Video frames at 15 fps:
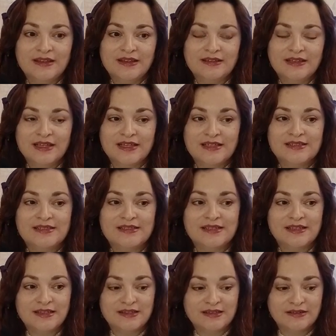is
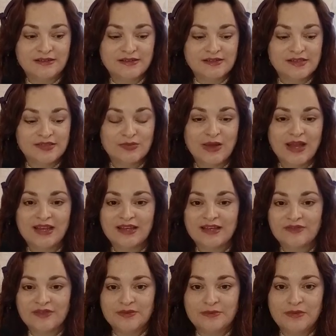the swelling
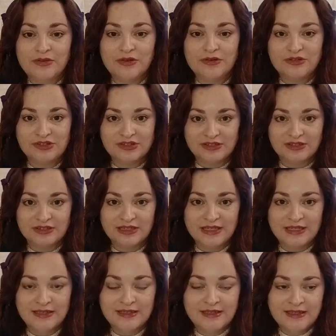of the motion,
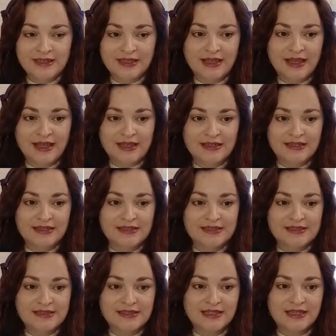and it
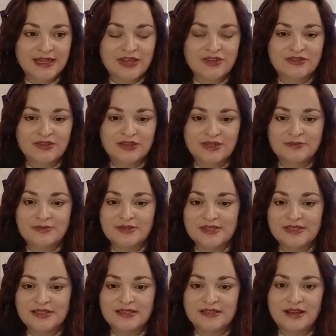is the electrical
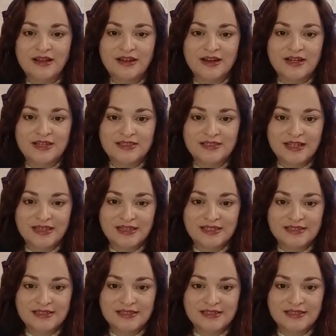impulse in the heart that